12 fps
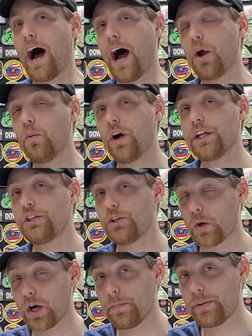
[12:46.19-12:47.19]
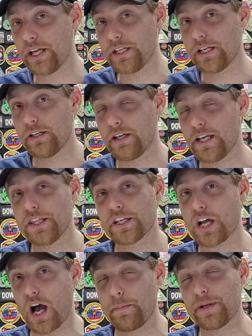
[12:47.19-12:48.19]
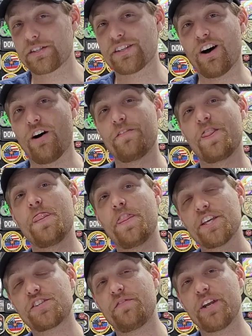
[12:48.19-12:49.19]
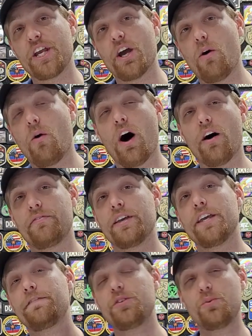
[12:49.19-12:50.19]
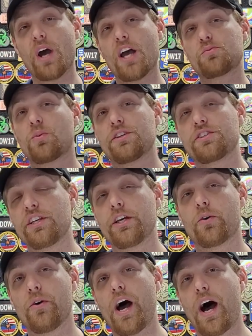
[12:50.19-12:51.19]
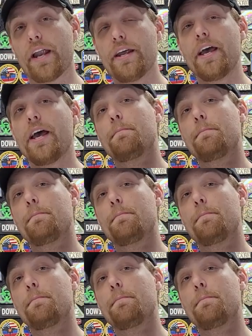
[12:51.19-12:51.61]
I want your opinion in the comments of this video of if you guys want to see it or not.